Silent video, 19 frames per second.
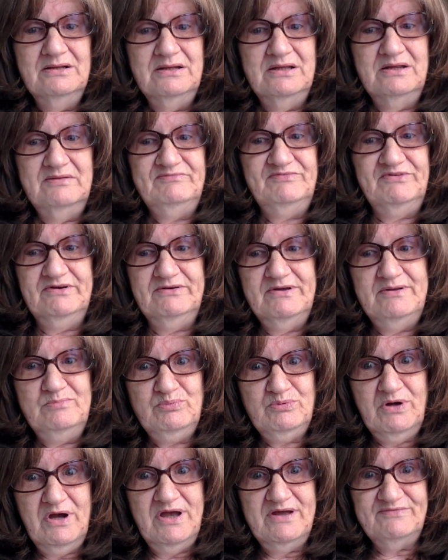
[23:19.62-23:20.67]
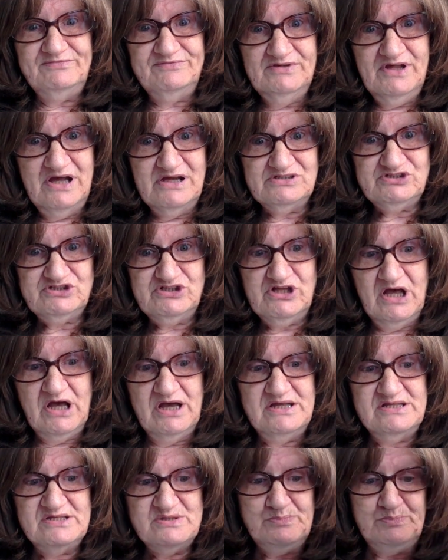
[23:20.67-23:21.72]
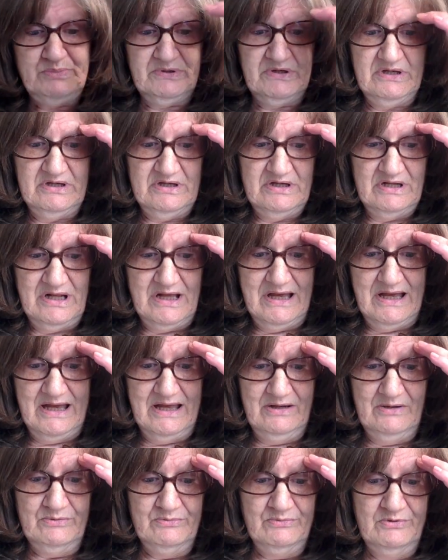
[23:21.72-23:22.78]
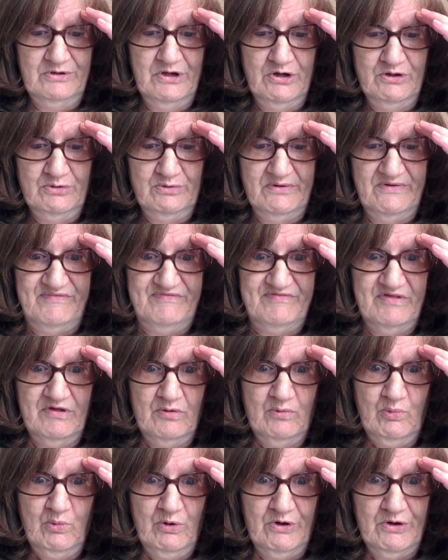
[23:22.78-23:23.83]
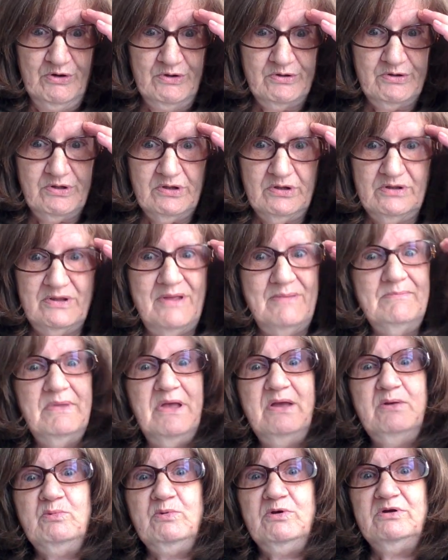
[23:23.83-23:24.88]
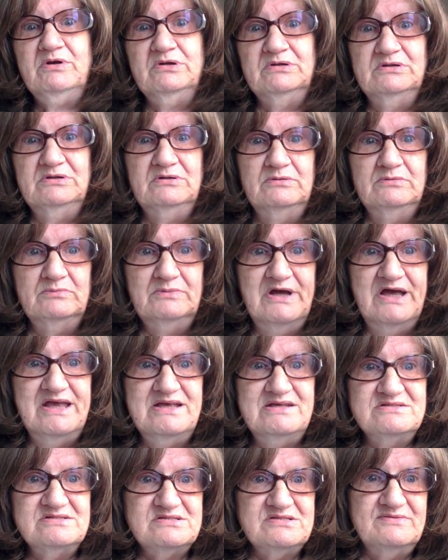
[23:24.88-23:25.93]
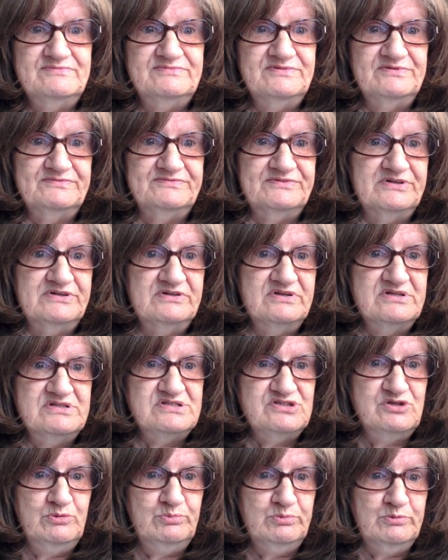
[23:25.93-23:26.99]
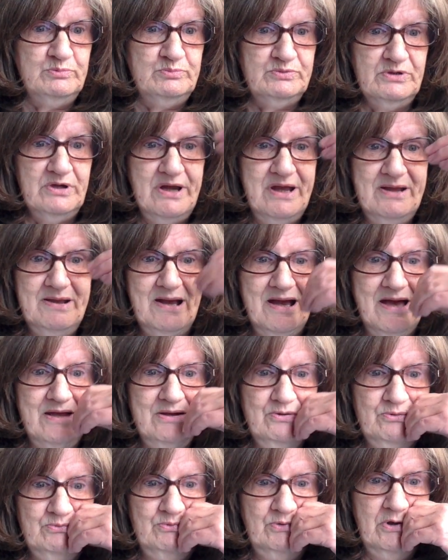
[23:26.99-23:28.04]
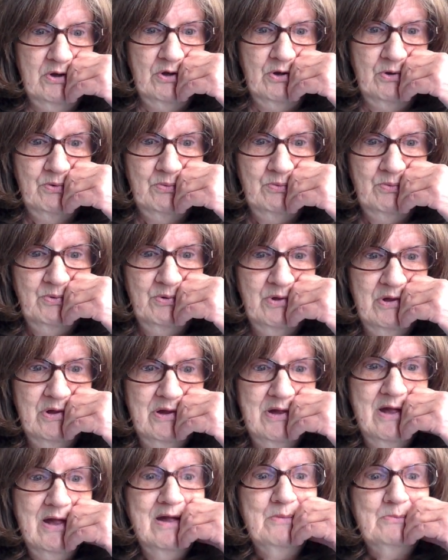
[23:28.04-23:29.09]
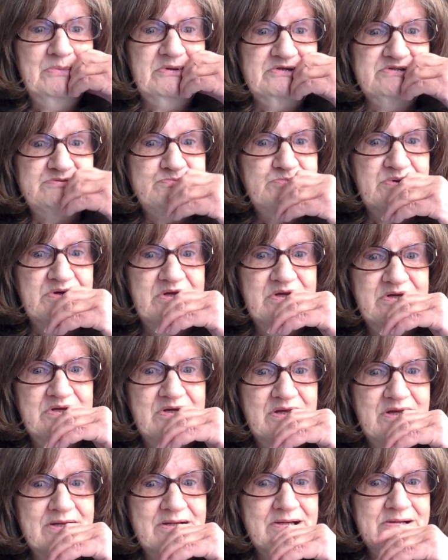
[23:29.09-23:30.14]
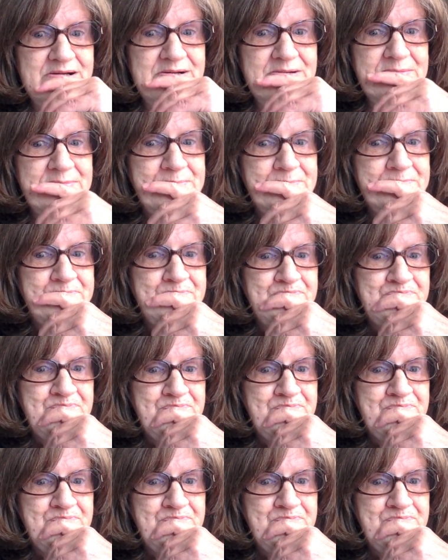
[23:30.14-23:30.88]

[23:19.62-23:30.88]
and very bright flashlights, but I don't know if they'll work. They may work a little ways. They're very super bright. I don't know. But, but, um,